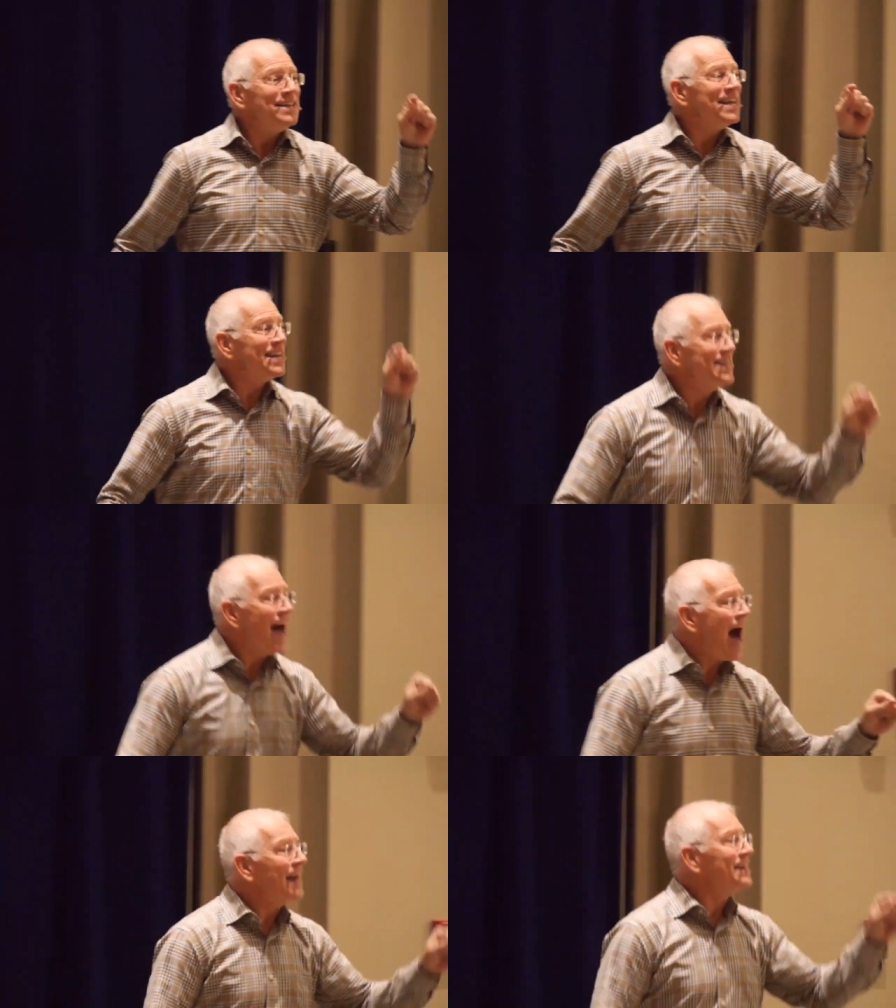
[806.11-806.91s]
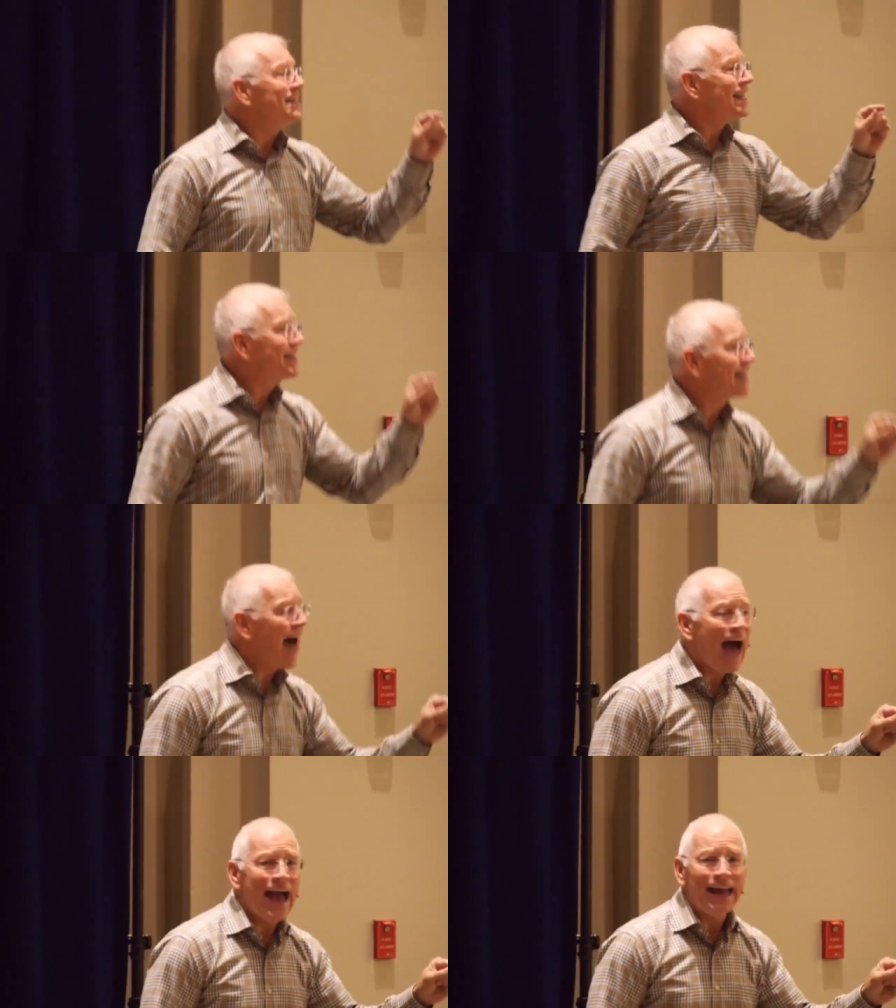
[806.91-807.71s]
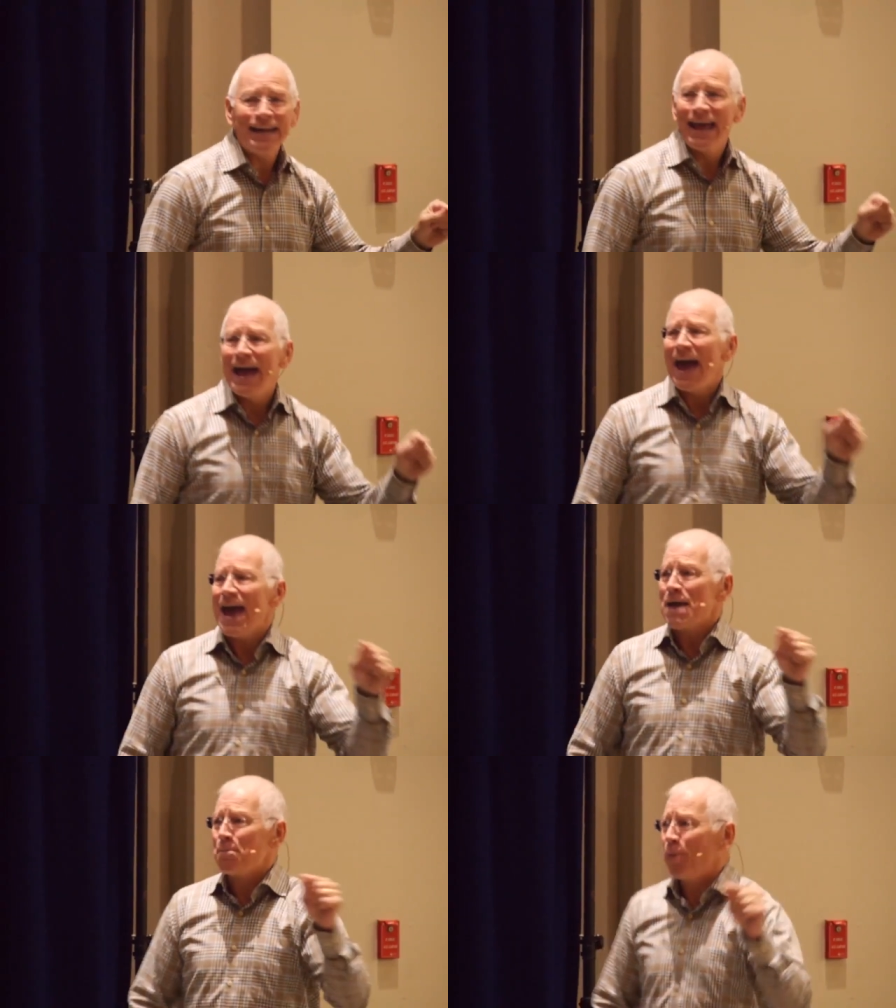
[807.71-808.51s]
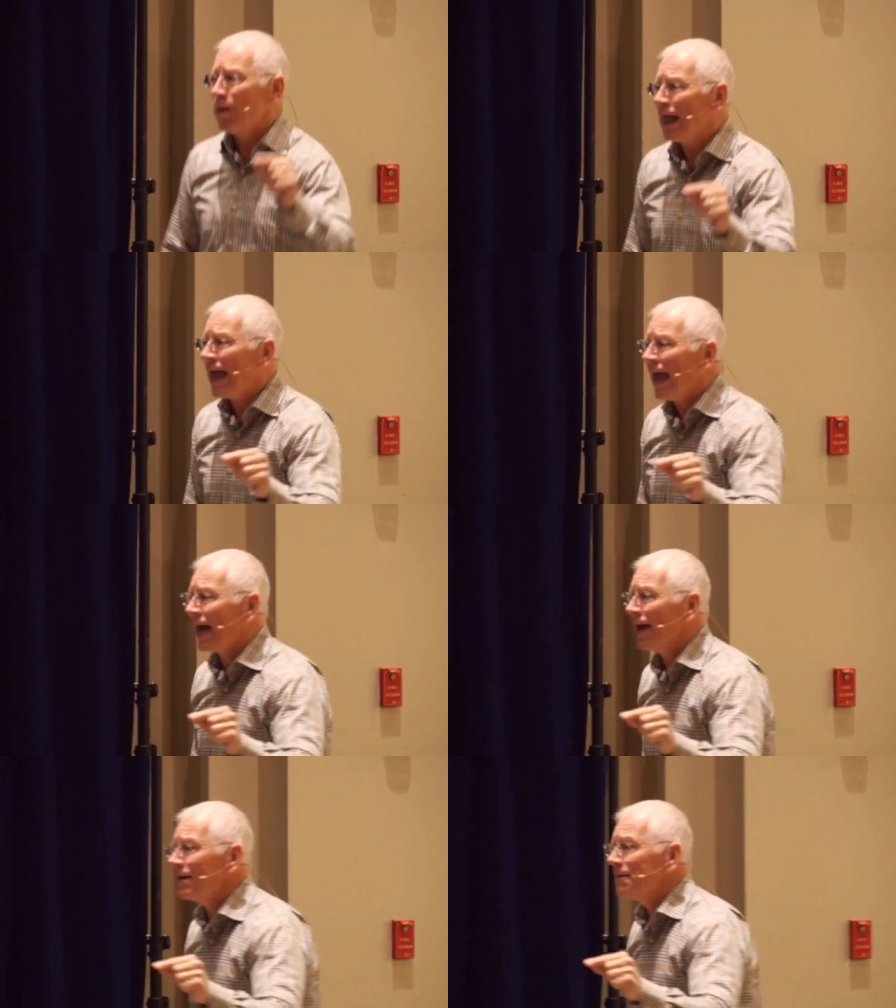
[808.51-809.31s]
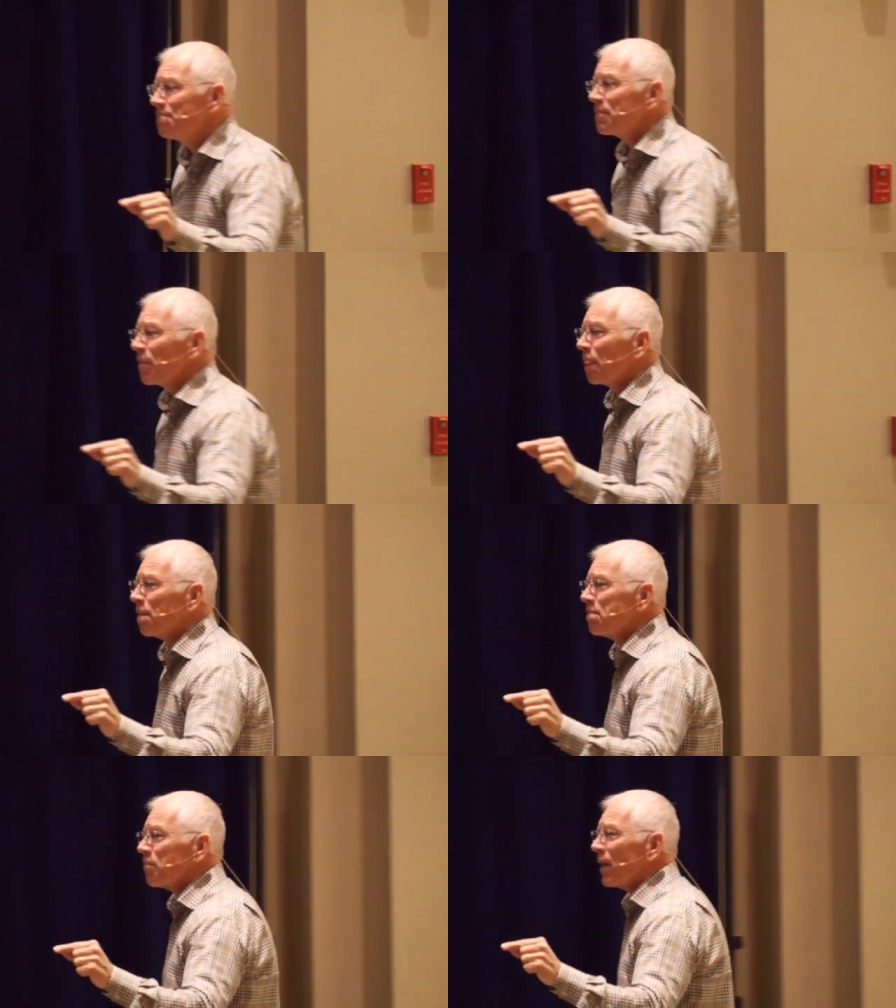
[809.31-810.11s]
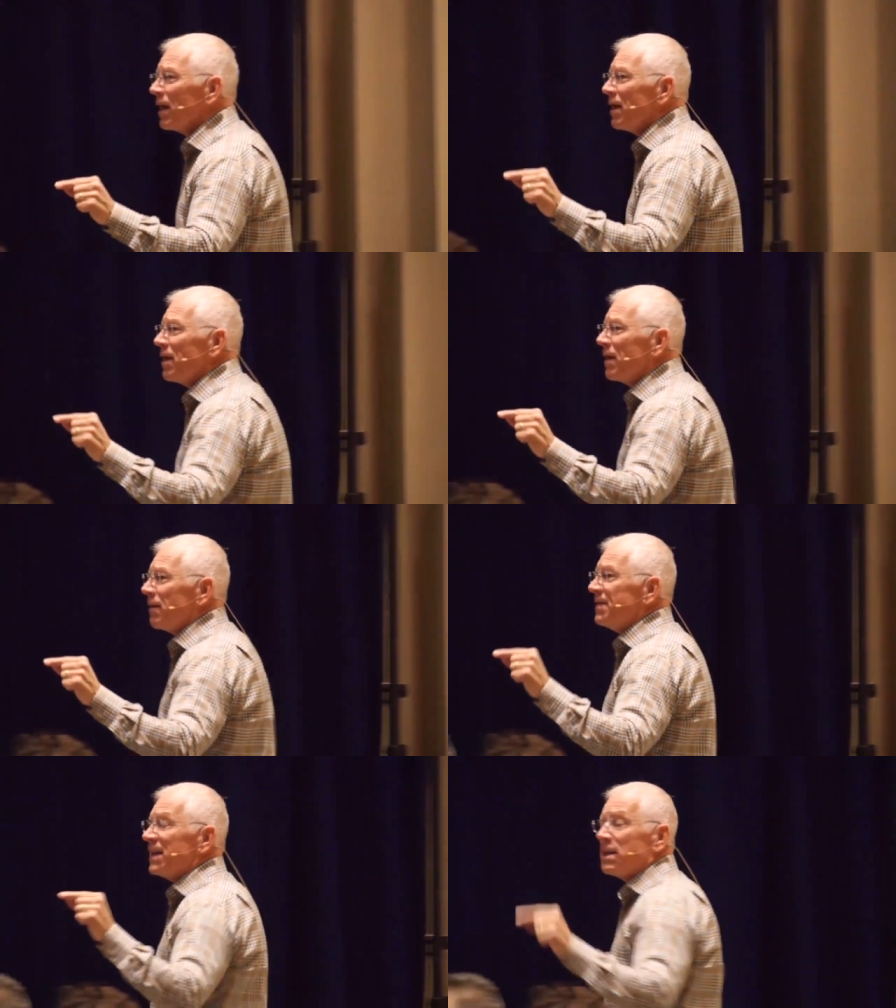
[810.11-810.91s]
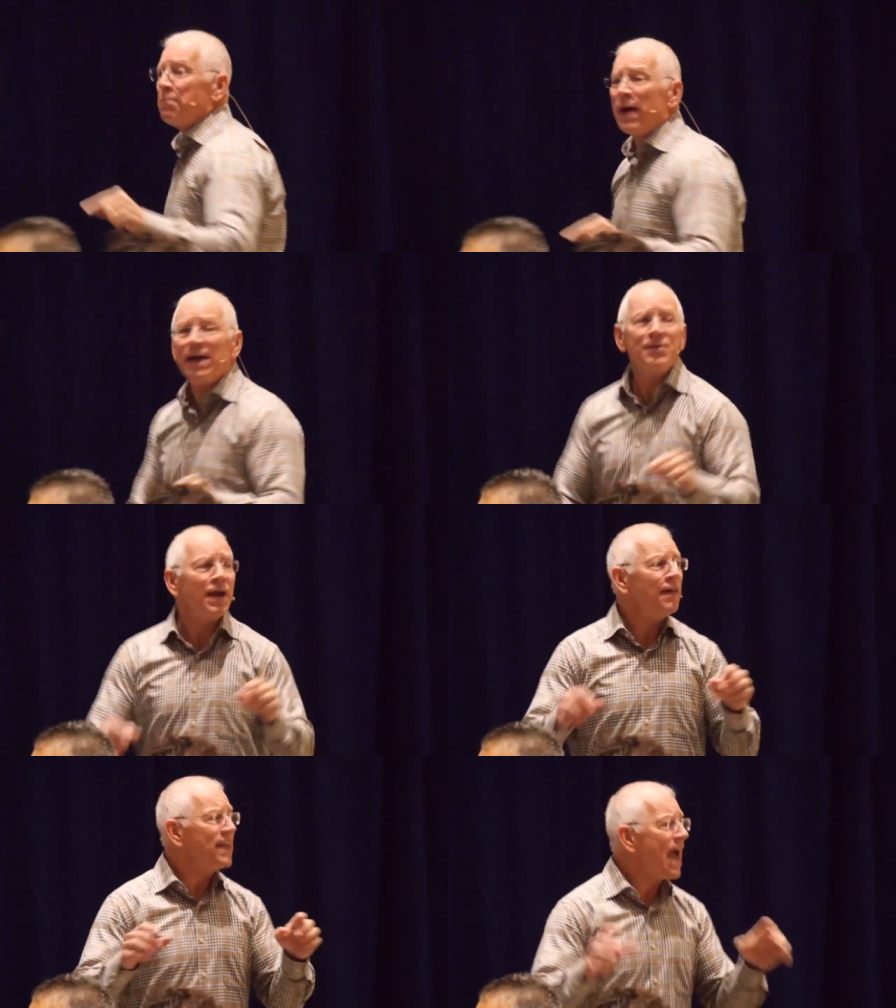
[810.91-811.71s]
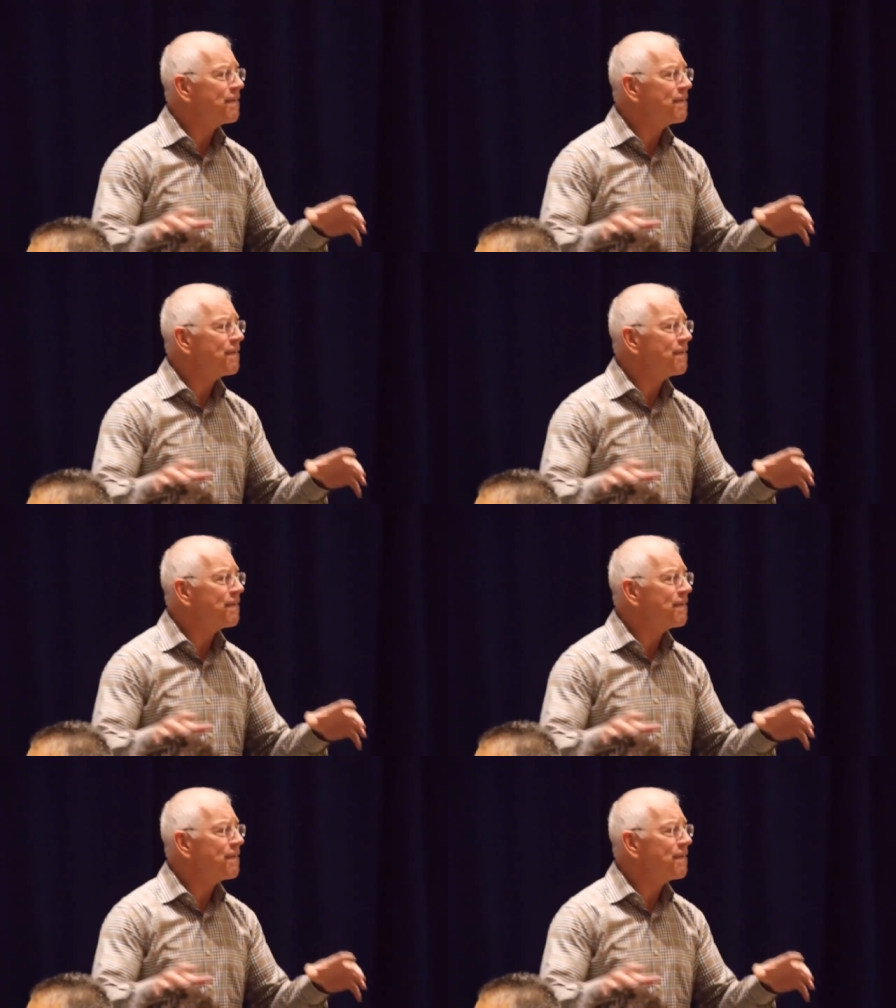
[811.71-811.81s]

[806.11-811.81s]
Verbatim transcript: did not design a plan that depends on the